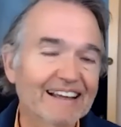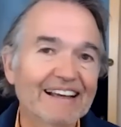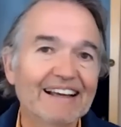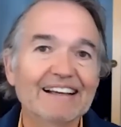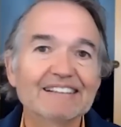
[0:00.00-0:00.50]

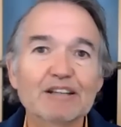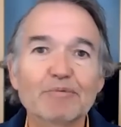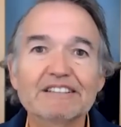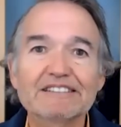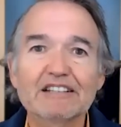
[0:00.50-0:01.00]
somebody
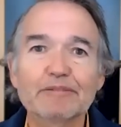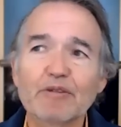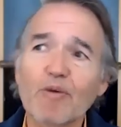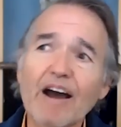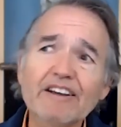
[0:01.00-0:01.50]
said to me, Why
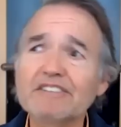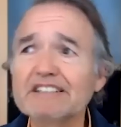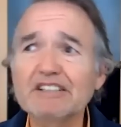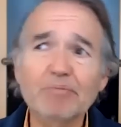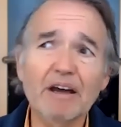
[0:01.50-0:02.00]
are you teaching
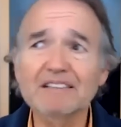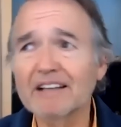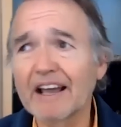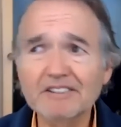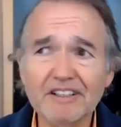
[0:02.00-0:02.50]

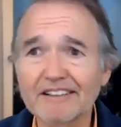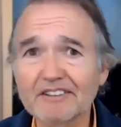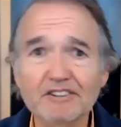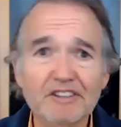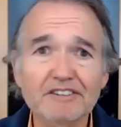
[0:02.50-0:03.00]
meditation? You're
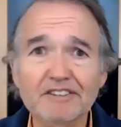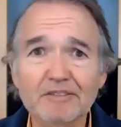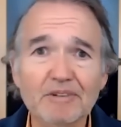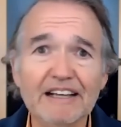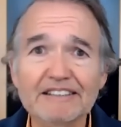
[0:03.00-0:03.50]
such a good
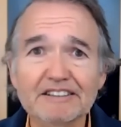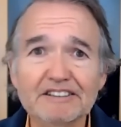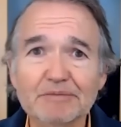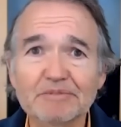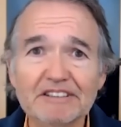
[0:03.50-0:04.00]
relationship
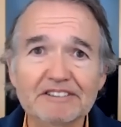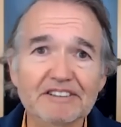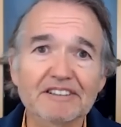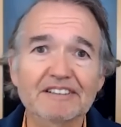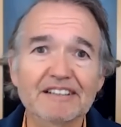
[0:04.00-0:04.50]
teacher.
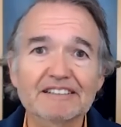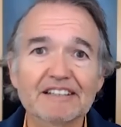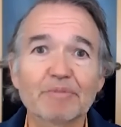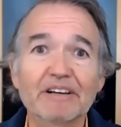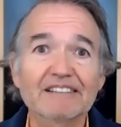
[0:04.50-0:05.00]
And I said,
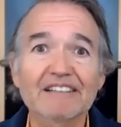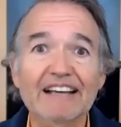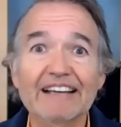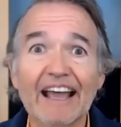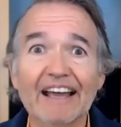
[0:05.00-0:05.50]
Because I can.